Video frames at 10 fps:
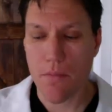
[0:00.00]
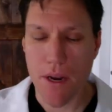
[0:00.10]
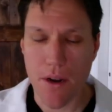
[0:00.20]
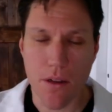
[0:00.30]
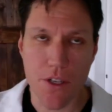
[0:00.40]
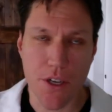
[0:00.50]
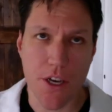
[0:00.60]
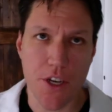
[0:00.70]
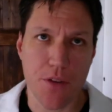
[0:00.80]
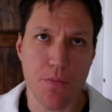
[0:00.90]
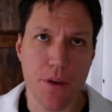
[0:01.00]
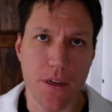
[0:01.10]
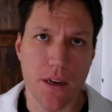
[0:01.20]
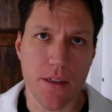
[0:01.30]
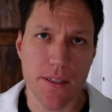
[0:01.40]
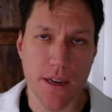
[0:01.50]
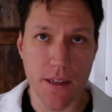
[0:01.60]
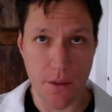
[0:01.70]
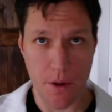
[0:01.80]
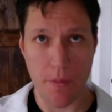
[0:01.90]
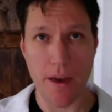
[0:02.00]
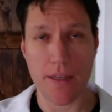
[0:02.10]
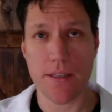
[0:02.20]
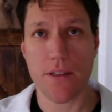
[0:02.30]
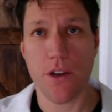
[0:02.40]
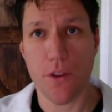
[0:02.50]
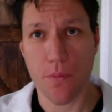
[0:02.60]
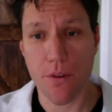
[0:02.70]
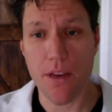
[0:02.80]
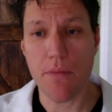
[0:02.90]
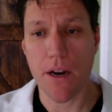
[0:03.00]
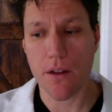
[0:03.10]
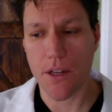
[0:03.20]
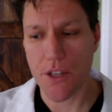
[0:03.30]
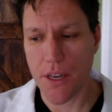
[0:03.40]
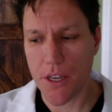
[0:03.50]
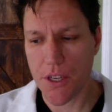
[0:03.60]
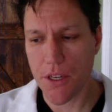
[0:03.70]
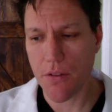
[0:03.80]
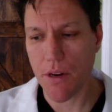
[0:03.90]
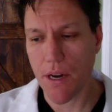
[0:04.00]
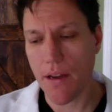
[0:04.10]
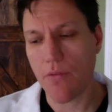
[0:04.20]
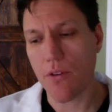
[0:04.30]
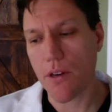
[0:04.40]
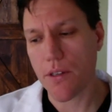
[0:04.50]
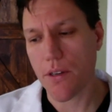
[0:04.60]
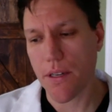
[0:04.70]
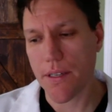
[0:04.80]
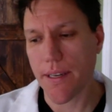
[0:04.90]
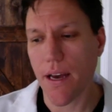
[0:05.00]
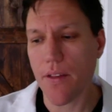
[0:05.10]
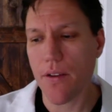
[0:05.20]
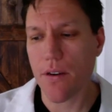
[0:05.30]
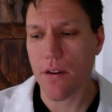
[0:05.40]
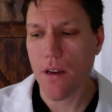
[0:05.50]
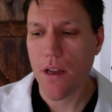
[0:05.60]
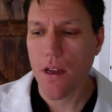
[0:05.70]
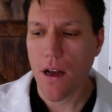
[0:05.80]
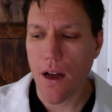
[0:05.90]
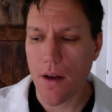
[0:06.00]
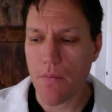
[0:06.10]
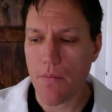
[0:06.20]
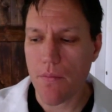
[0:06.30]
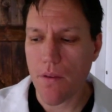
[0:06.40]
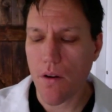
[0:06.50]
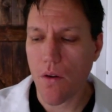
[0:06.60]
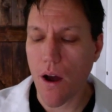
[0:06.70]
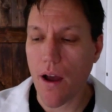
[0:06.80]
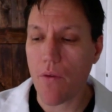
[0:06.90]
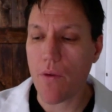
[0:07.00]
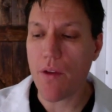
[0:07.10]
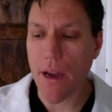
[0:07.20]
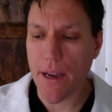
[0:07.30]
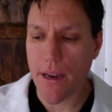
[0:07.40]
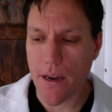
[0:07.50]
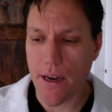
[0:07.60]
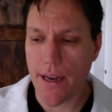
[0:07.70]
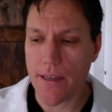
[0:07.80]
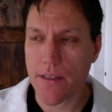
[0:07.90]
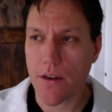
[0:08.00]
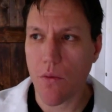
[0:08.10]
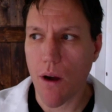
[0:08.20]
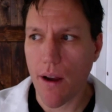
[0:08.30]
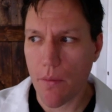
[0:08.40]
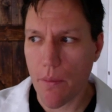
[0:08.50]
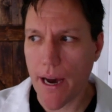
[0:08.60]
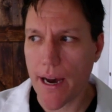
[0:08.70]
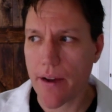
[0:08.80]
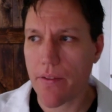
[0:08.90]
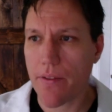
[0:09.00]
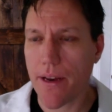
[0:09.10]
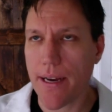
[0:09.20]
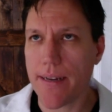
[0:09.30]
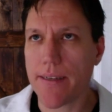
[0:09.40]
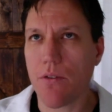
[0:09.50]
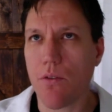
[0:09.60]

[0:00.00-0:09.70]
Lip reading: medical education, but let's talk a little bit about the pre-medical education that you and I have worked on together. We recognized a while back that